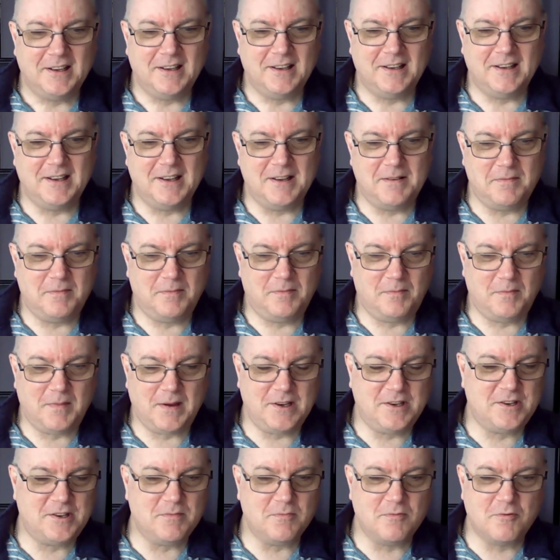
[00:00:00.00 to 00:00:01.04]

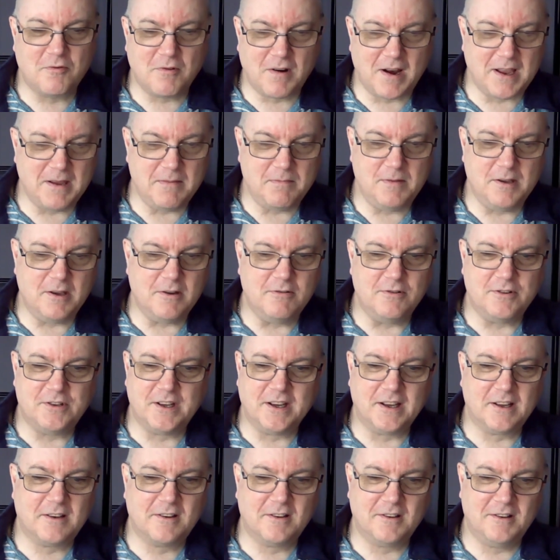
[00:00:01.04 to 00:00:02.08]
Made some great
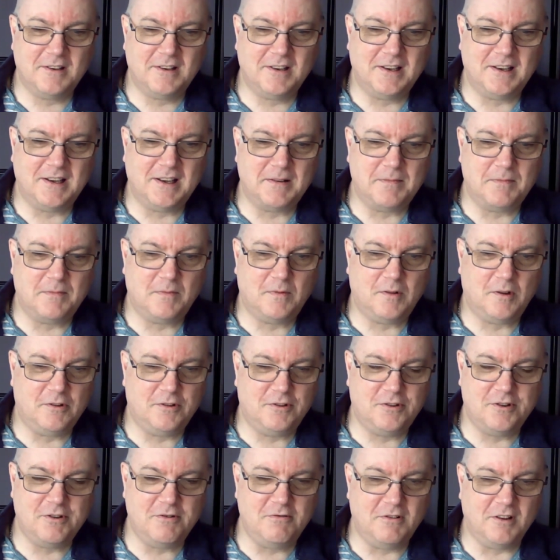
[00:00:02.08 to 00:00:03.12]
music. I
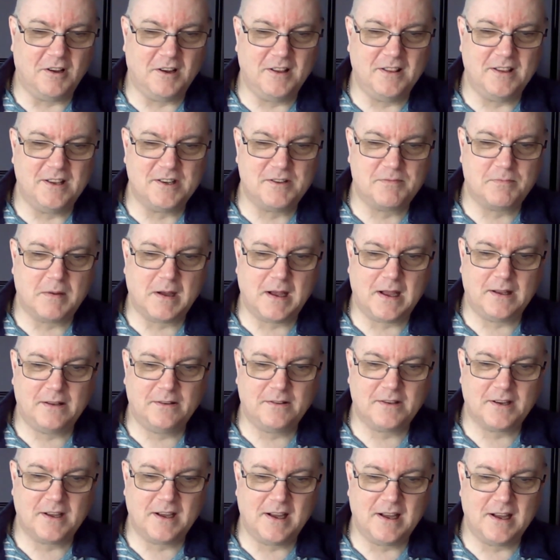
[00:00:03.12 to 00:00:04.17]
do like this
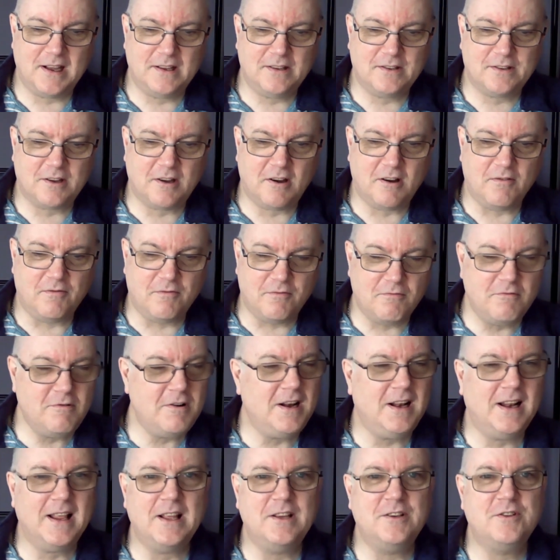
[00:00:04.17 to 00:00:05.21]
band, and I've
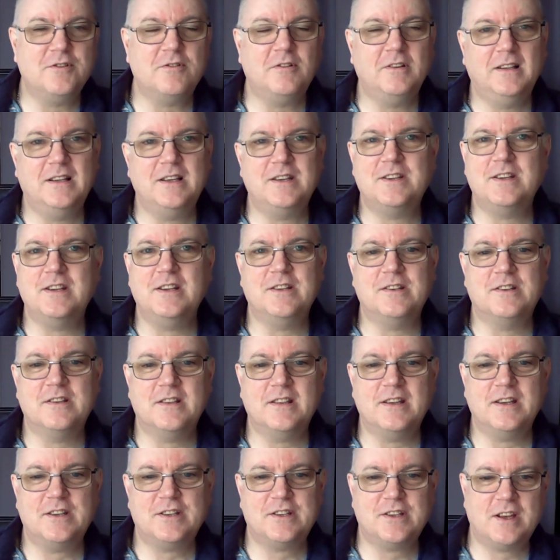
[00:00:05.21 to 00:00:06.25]
really enjoyed listening to
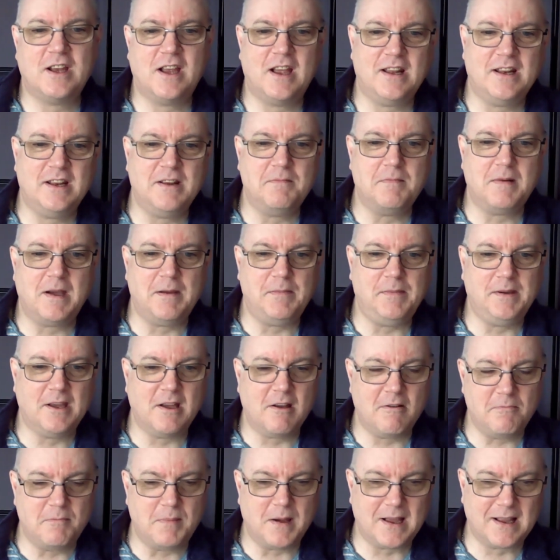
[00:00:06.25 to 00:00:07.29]
this, and it made me
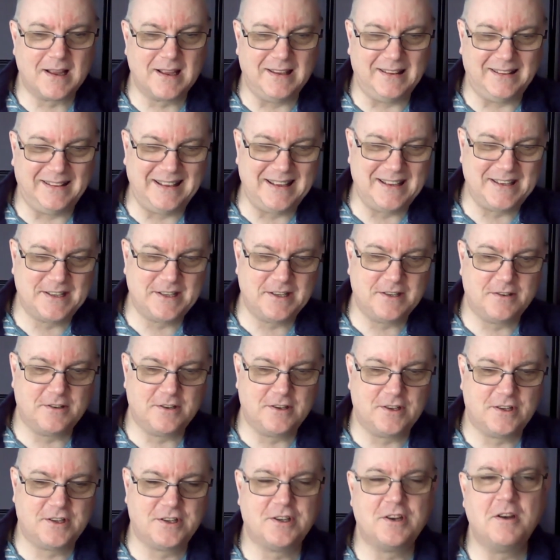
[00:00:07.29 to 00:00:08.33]
go back and listen
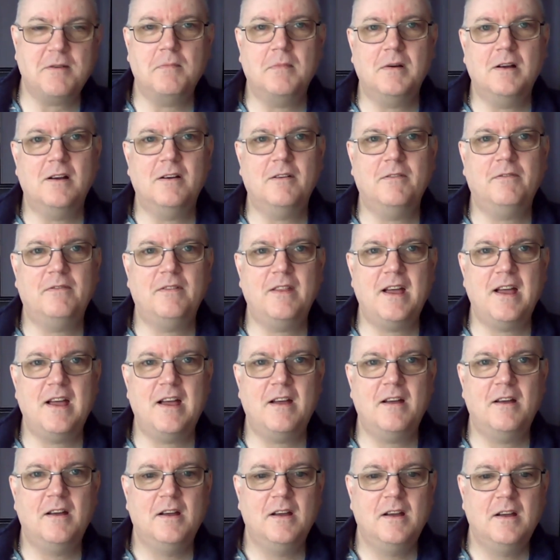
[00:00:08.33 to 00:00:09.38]
to some of
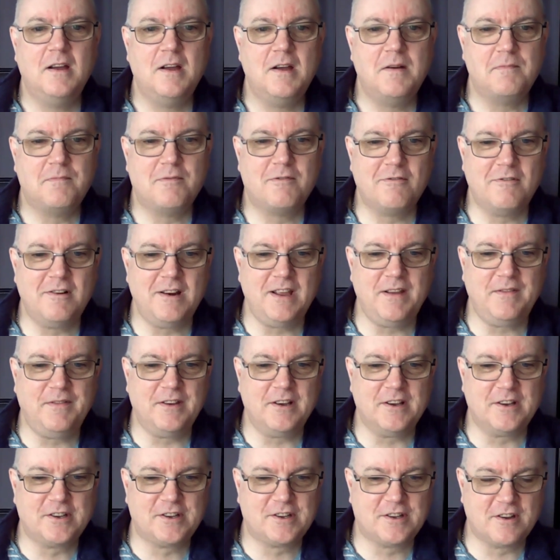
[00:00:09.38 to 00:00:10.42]
their
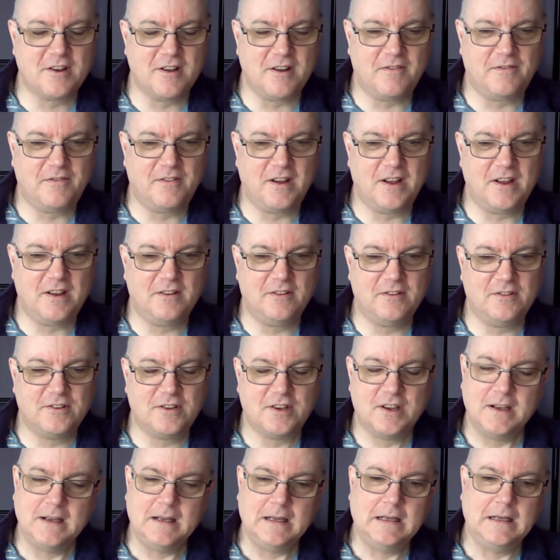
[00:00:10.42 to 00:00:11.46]
previous stuff,
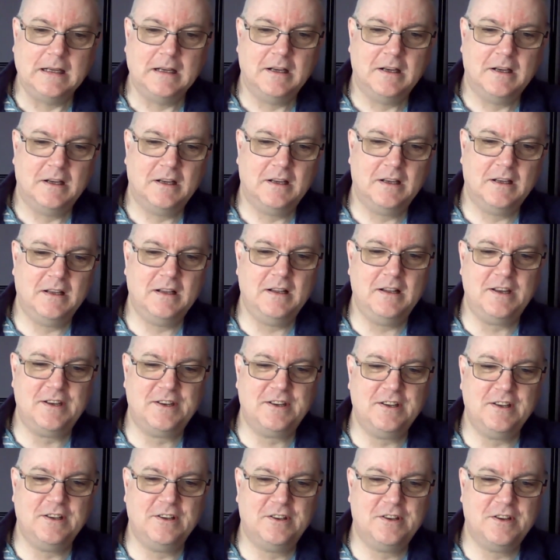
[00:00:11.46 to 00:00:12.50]
and
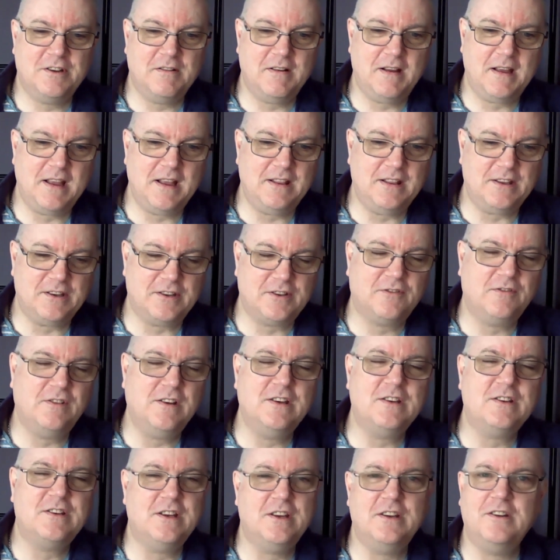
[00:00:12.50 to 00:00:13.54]
listening to it, this
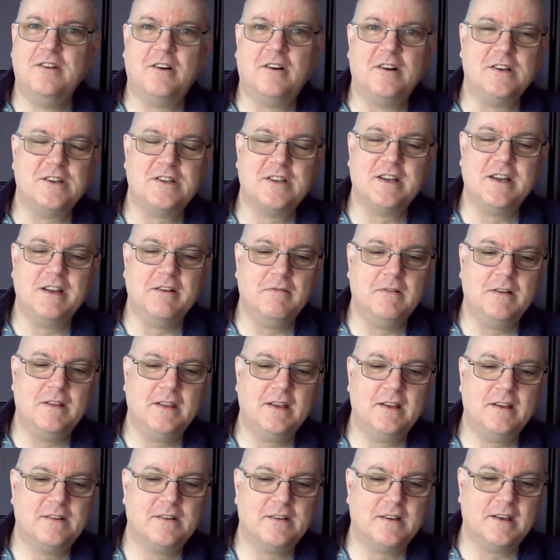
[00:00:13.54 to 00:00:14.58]
fits in nicely with
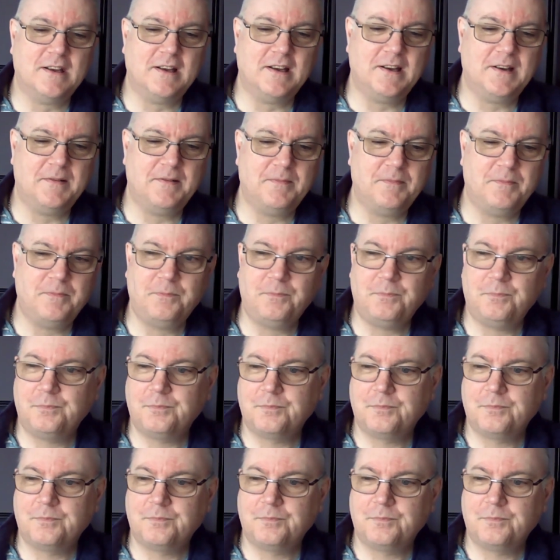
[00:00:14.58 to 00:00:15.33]
it. Don't